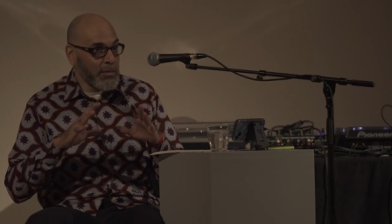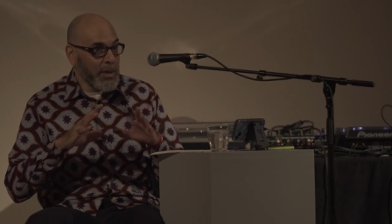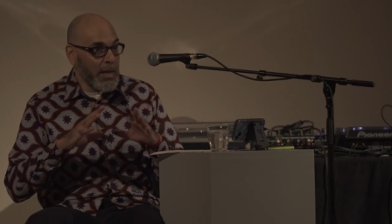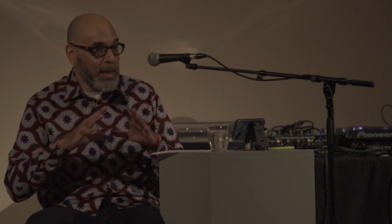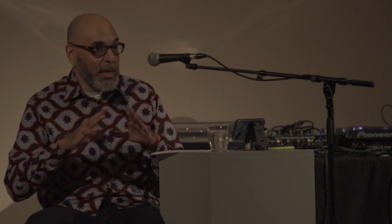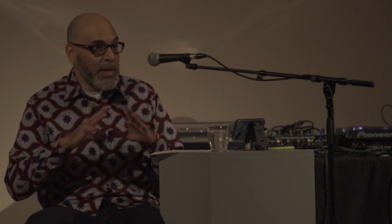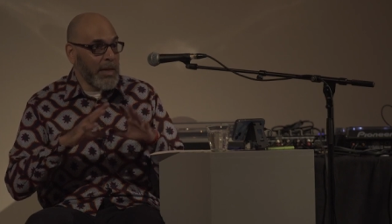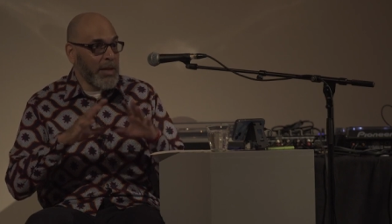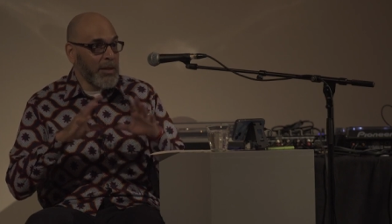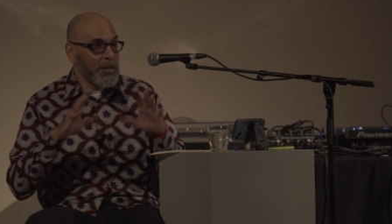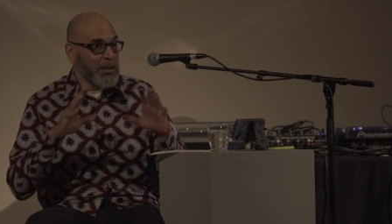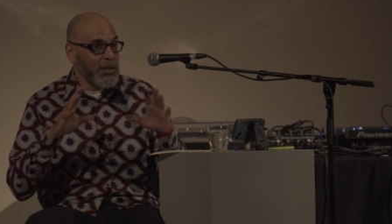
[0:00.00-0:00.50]

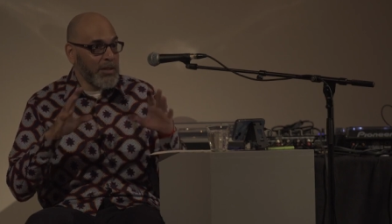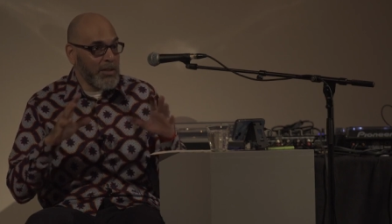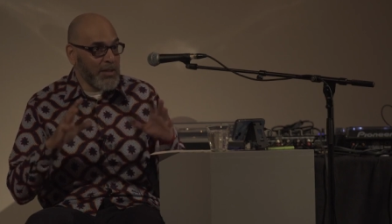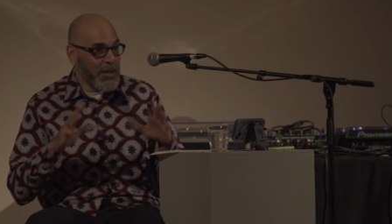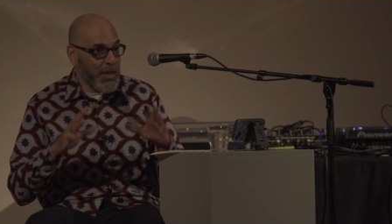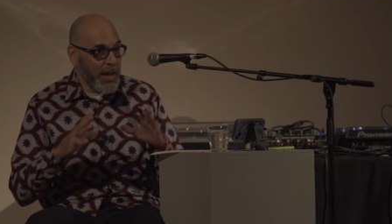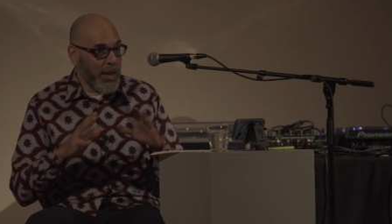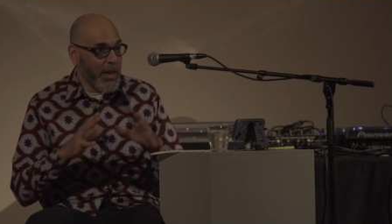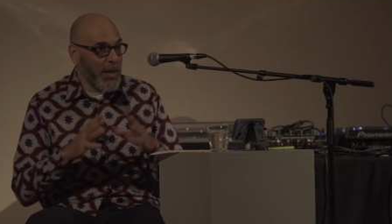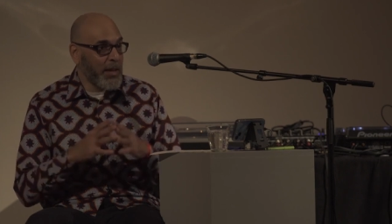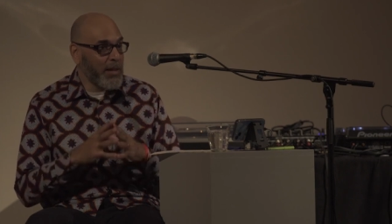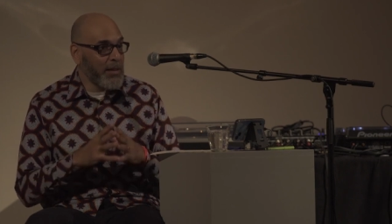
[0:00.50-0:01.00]
and
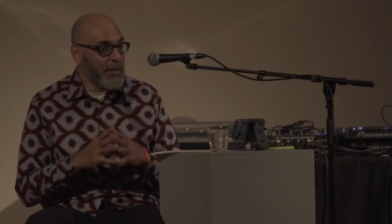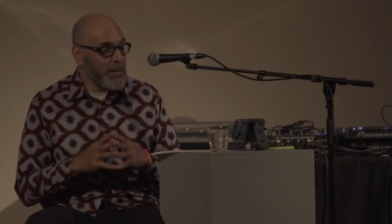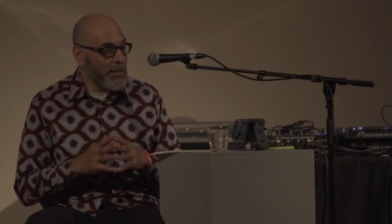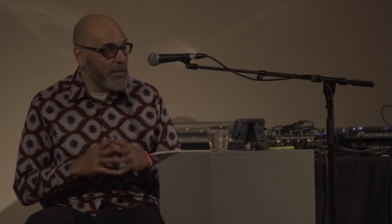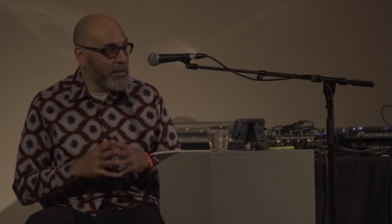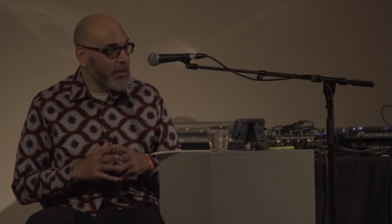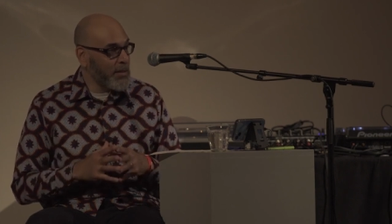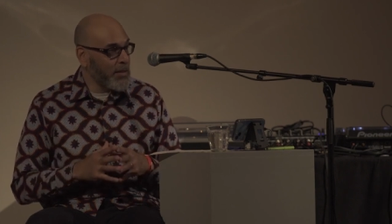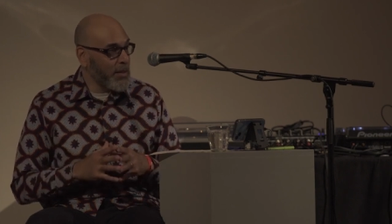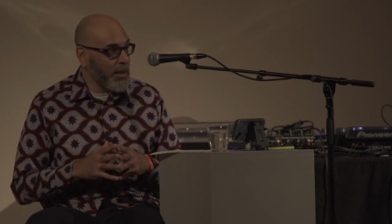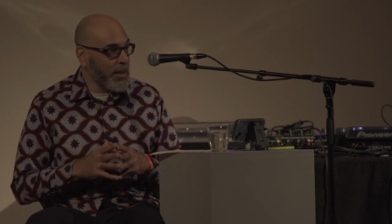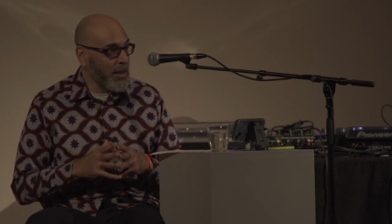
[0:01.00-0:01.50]
understand
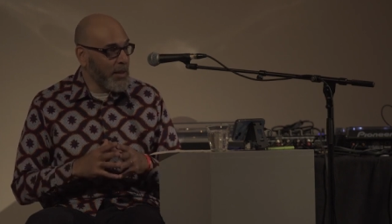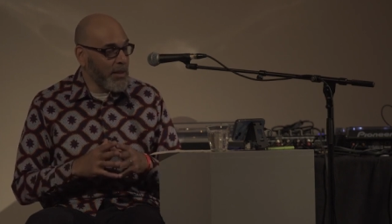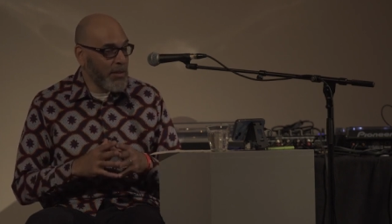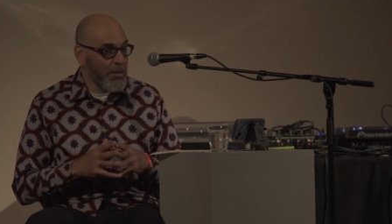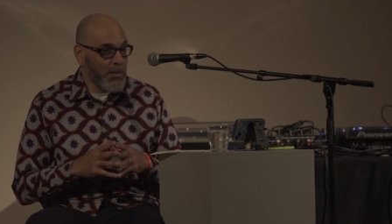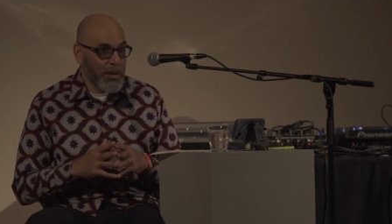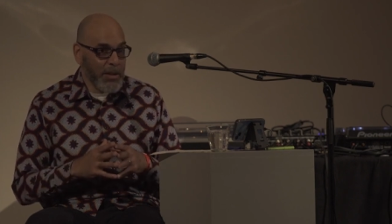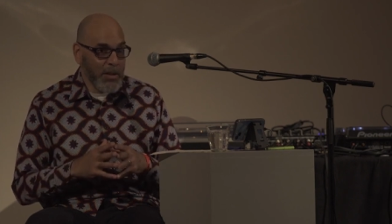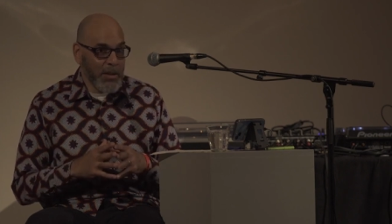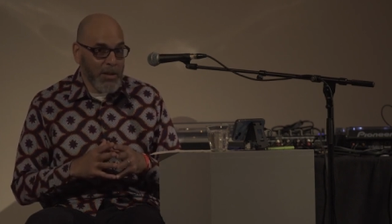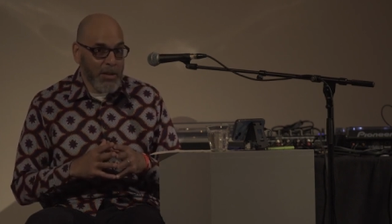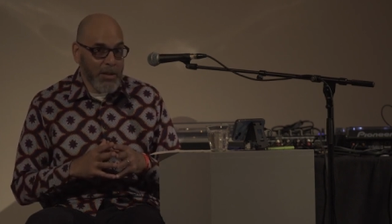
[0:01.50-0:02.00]
the,
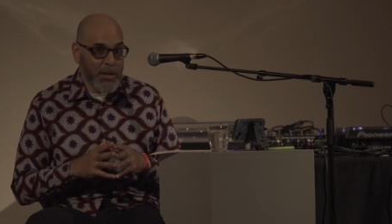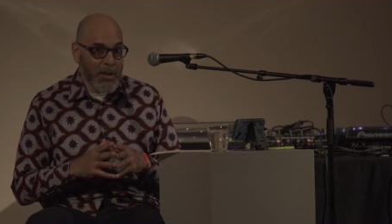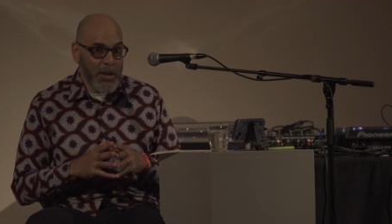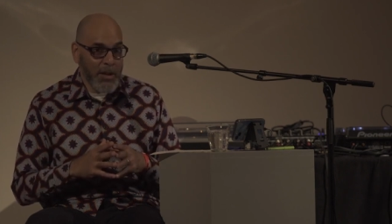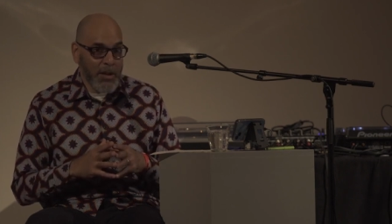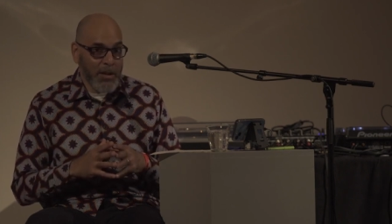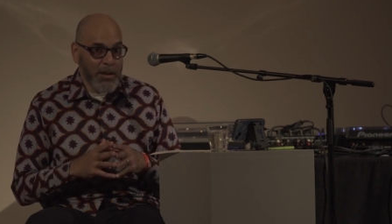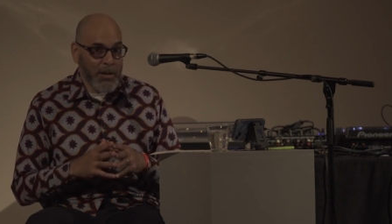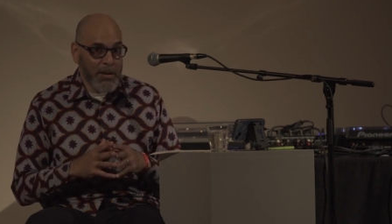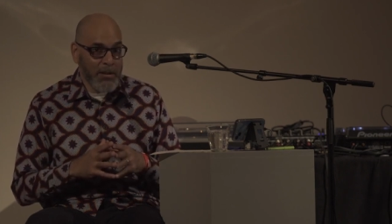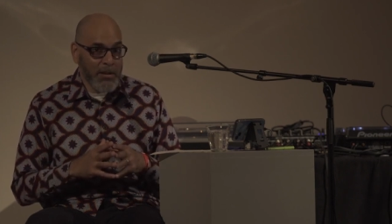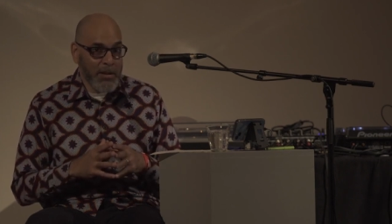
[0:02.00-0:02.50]
the,
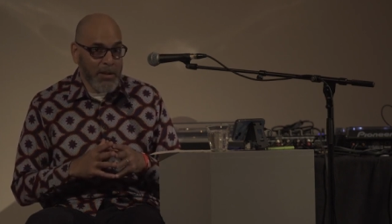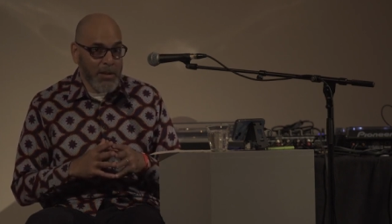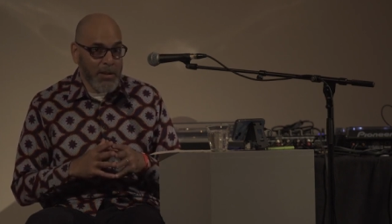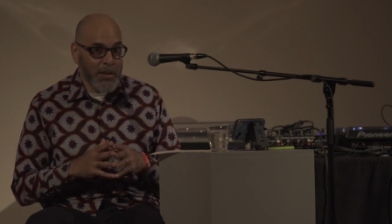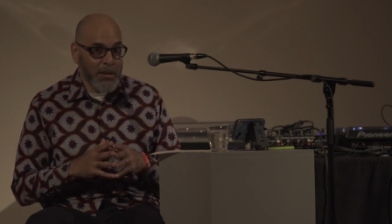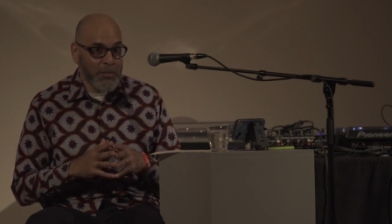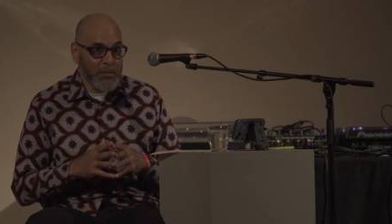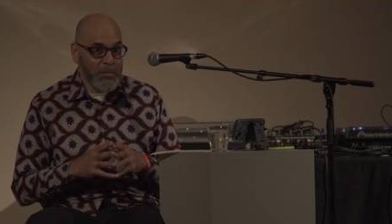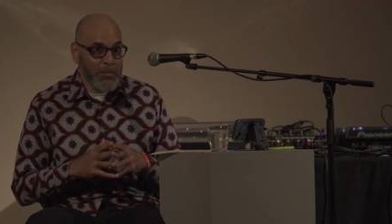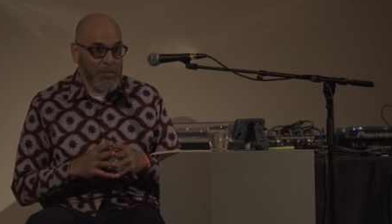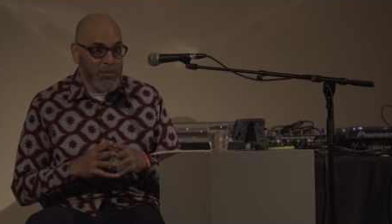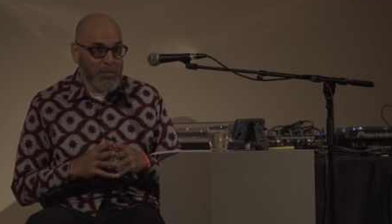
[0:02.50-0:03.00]
uh,
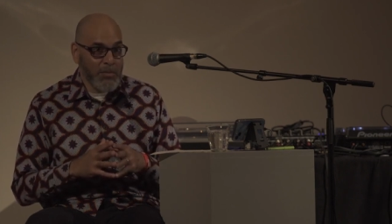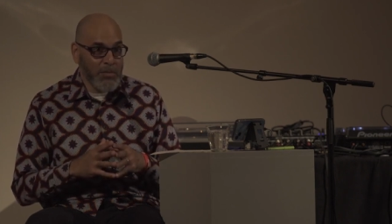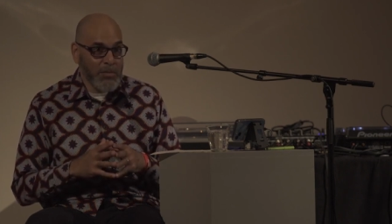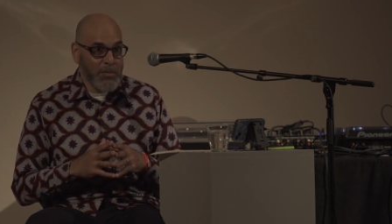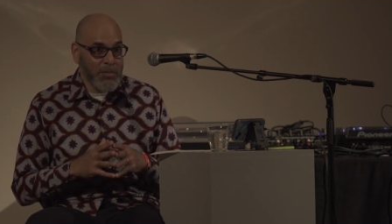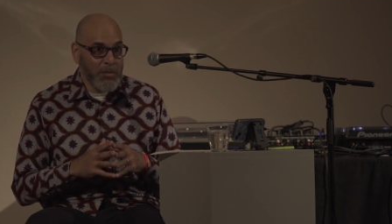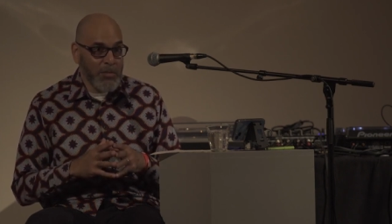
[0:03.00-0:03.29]
um,